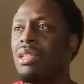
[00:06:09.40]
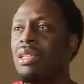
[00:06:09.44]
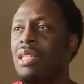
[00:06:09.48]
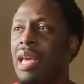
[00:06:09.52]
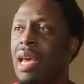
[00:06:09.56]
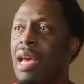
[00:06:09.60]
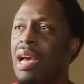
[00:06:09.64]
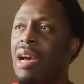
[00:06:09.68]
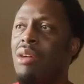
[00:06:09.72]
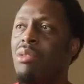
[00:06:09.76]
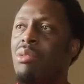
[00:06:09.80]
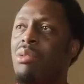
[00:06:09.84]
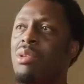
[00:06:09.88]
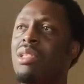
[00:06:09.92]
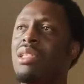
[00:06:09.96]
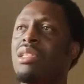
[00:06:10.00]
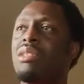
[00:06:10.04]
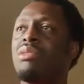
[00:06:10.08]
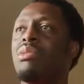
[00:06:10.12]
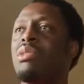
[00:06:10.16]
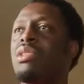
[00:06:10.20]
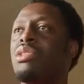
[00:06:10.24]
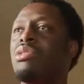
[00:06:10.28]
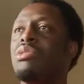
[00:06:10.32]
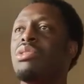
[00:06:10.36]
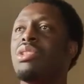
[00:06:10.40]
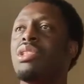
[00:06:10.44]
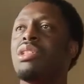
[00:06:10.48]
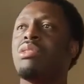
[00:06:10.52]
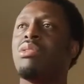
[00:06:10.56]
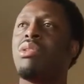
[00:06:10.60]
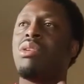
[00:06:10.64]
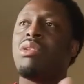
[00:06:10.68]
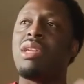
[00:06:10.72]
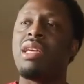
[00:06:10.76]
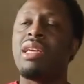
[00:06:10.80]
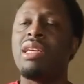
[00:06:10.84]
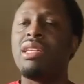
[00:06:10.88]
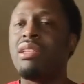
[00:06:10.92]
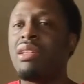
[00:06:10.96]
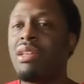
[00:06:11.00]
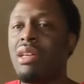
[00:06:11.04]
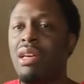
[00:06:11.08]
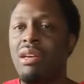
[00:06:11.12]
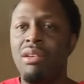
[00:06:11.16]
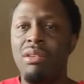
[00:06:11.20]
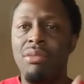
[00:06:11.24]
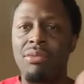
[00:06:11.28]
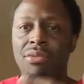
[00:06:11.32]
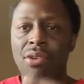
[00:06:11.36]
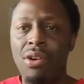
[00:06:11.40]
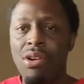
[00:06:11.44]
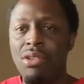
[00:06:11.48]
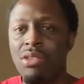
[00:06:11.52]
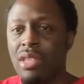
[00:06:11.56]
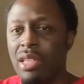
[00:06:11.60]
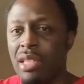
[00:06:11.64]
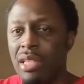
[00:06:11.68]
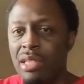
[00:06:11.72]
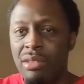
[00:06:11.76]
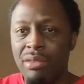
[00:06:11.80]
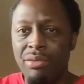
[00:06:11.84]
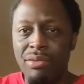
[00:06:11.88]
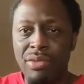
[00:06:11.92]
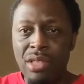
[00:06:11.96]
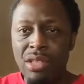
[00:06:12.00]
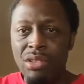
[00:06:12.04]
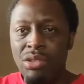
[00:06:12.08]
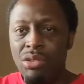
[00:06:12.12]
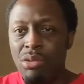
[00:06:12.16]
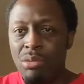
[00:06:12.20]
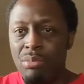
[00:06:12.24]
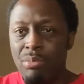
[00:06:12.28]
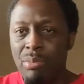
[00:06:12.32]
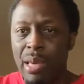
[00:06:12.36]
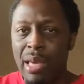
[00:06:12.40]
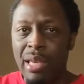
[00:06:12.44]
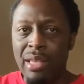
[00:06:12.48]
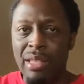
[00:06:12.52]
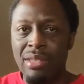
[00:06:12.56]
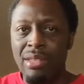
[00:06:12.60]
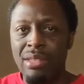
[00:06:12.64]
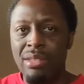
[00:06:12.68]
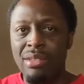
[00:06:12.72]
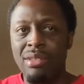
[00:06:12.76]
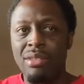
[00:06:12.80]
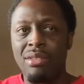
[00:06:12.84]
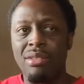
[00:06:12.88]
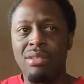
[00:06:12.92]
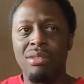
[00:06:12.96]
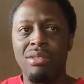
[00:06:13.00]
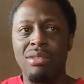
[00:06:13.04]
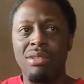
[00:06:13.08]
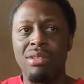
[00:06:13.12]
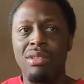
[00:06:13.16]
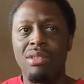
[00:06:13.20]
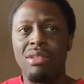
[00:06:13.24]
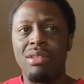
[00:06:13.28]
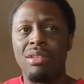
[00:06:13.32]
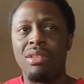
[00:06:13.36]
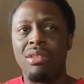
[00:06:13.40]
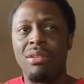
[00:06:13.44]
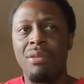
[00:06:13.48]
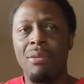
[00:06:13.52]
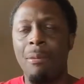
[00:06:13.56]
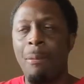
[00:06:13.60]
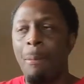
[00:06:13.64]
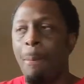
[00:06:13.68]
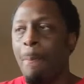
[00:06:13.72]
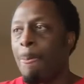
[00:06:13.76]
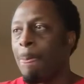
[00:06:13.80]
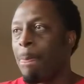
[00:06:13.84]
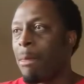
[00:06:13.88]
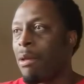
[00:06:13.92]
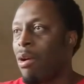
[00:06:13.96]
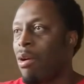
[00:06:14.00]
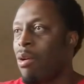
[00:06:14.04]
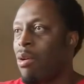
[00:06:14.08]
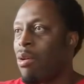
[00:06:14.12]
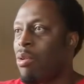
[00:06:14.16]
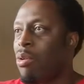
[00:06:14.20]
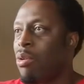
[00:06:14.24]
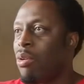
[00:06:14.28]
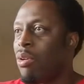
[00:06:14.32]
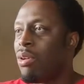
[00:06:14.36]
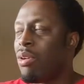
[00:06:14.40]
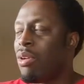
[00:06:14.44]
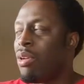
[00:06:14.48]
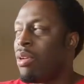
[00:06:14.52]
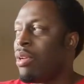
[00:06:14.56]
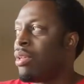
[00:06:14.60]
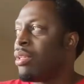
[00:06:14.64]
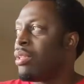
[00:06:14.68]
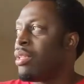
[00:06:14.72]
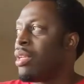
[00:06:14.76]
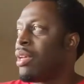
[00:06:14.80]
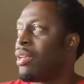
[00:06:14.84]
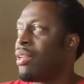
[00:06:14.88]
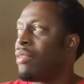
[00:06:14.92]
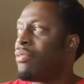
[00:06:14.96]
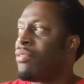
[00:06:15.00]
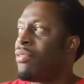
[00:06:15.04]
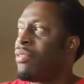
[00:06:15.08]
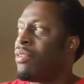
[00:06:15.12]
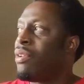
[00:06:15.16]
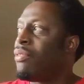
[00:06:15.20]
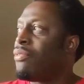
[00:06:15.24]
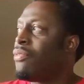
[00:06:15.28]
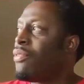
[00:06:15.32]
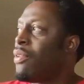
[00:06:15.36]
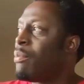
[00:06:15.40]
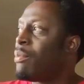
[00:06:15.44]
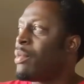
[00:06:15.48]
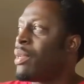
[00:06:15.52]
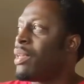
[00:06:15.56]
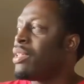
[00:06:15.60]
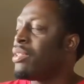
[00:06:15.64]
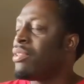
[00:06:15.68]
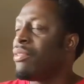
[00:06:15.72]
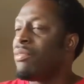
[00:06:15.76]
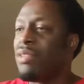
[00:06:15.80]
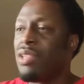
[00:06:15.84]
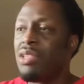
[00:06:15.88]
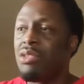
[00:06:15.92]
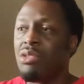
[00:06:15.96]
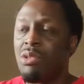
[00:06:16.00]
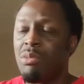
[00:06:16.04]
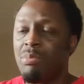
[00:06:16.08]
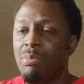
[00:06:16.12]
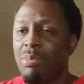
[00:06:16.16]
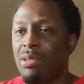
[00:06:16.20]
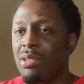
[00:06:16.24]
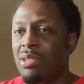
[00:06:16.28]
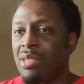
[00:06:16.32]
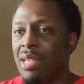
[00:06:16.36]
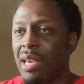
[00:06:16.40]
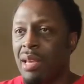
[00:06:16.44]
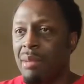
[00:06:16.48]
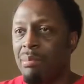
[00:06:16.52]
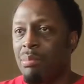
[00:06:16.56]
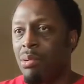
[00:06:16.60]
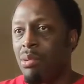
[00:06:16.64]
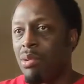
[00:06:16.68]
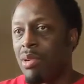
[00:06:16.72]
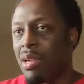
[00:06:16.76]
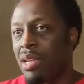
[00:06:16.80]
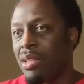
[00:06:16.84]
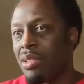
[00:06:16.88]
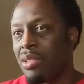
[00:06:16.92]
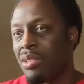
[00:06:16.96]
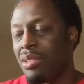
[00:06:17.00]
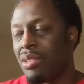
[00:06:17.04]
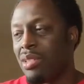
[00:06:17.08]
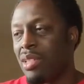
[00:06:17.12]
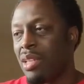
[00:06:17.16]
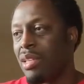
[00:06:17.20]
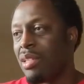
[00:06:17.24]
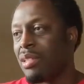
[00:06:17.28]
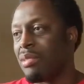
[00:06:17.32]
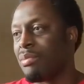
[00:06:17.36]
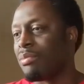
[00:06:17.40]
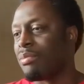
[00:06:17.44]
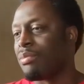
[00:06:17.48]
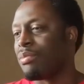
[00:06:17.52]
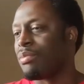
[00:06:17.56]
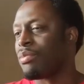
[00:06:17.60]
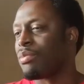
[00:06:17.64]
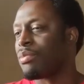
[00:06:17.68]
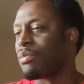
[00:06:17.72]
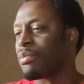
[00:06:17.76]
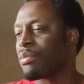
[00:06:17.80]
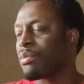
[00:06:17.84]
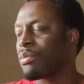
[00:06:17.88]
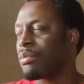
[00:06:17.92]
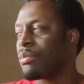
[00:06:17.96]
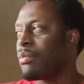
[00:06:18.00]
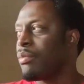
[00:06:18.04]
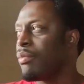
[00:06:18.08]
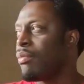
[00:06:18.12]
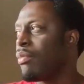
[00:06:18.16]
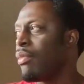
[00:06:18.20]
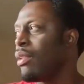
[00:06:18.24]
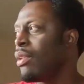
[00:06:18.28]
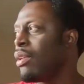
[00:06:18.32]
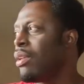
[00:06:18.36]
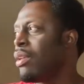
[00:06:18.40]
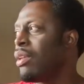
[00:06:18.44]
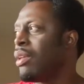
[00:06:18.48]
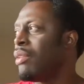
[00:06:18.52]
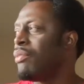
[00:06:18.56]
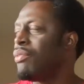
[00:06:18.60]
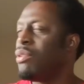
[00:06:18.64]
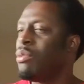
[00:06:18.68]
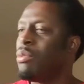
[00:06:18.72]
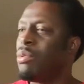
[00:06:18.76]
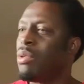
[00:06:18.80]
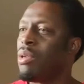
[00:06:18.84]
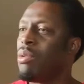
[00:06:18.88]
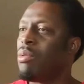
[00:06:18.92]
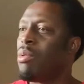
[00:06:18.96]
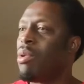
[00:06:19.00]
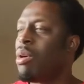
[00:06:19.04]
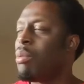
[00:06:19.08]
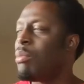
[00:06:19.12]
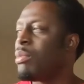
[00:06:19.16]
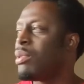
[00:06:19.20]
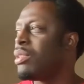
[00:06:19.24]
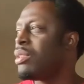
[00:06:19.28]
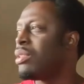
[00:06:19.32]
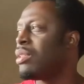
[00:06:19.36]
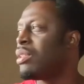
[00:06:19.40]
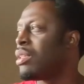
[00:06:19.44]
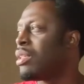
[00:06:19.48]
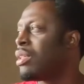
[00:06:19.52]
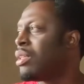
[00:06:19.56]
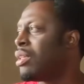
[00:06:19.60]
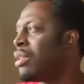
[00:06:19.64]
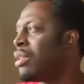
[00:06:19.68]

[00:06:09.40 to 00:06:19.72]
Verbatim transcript: Now, when, when you deal on the falls the individual basis, go now from the individual standpoint, I should say, if you were a woman,